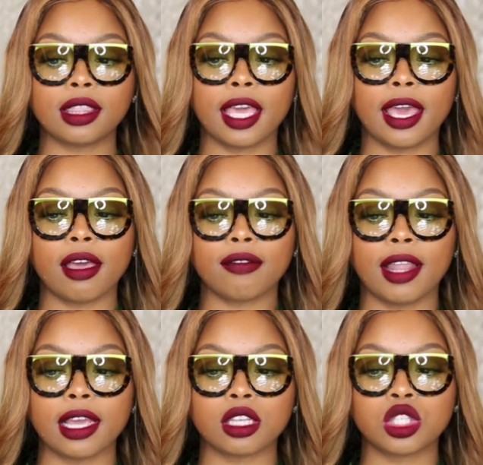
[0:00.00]
that they
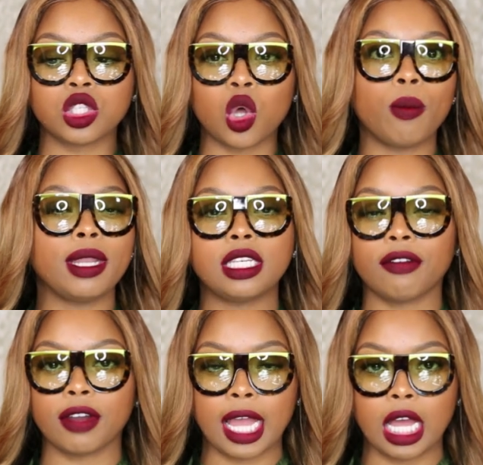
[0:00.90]
have like so many
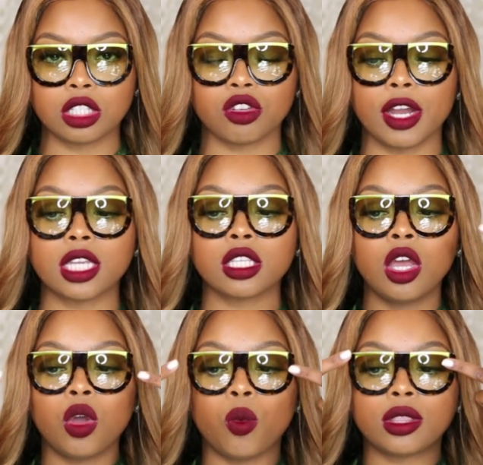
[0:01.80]
different contrasts
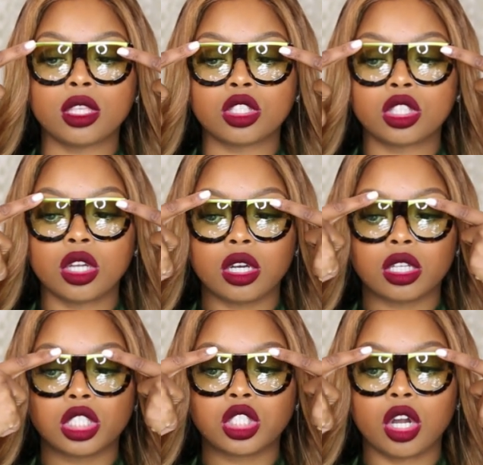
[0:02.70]
with the
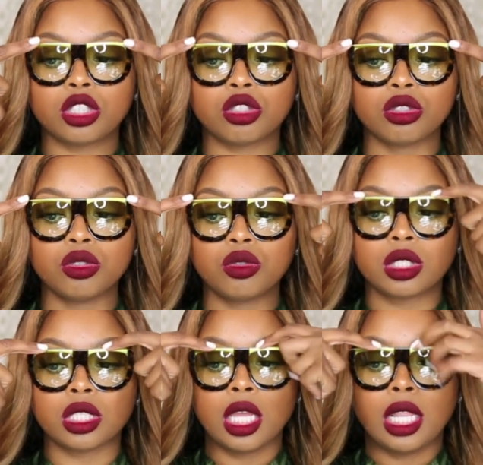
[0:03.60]
uh,
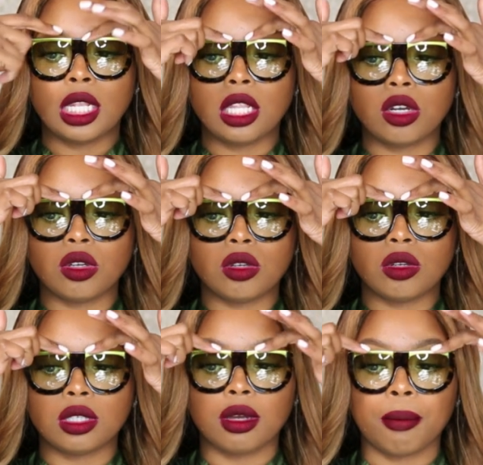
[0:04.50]
chartreuse
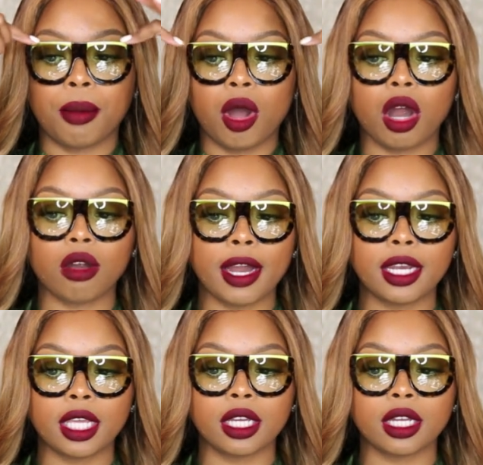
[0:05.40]
little bar
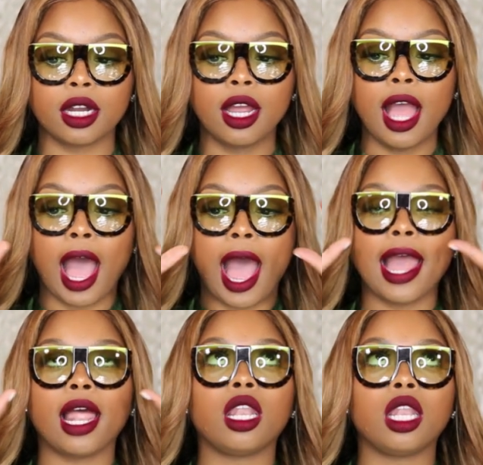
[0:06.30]
right here.
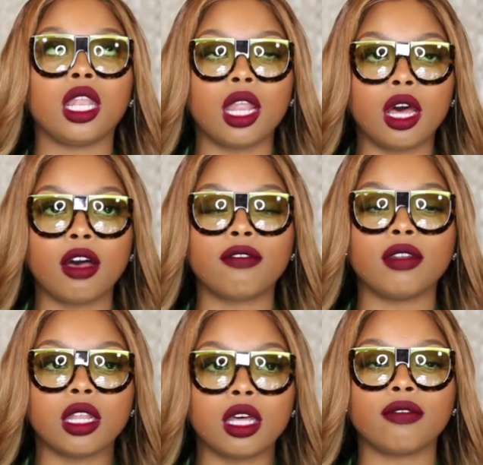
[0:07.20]
I
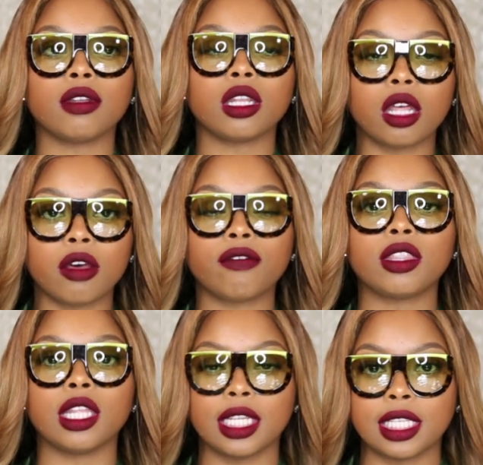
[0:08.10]
love, love, love
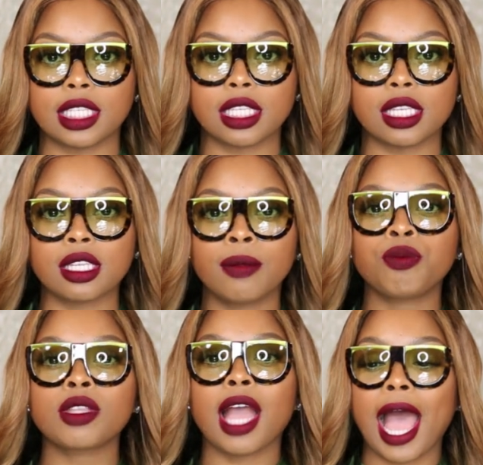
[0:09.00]
the lenses.
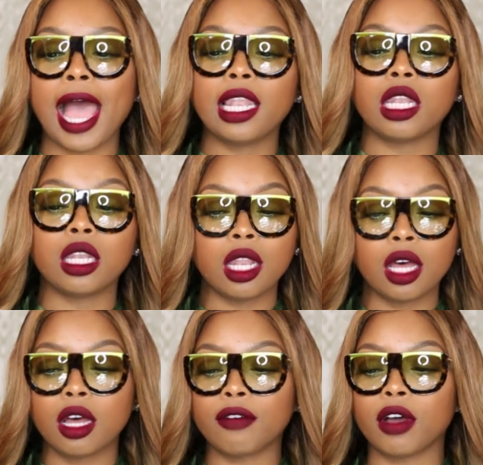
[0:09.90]
I
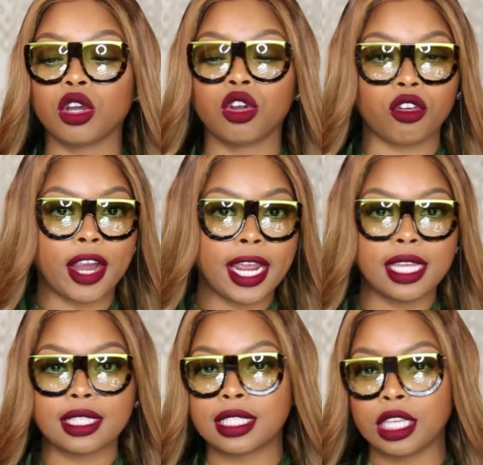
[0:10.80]
love a
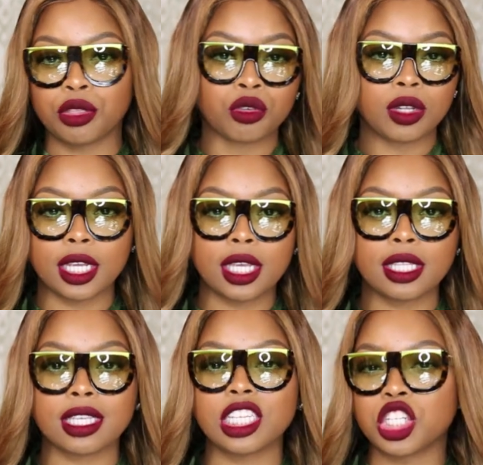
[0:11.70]
granite see-through
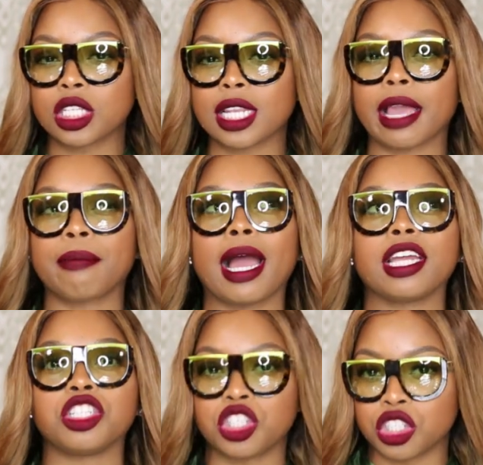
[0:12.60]
lens. It's just like
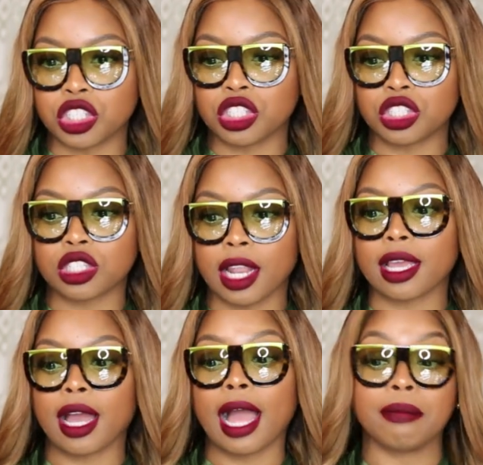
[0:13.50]
my zhuzh.
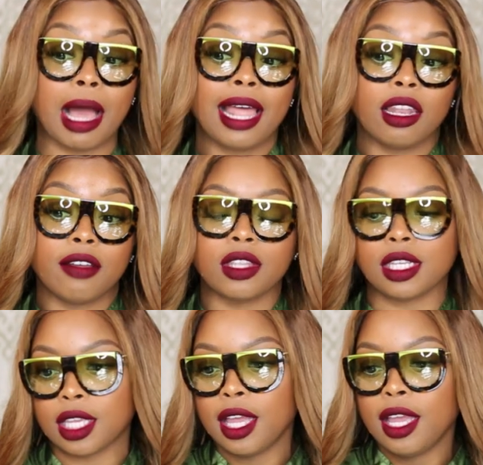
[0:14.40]
Like I, I love
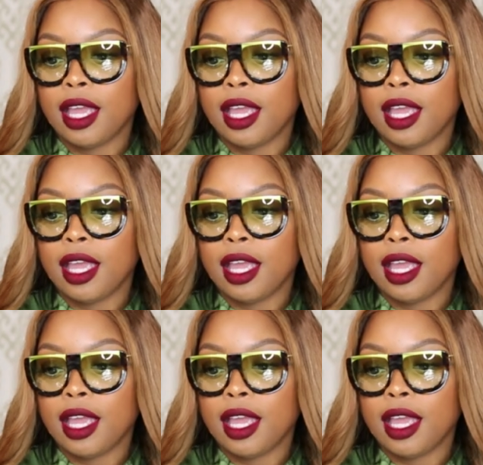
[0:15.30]
these.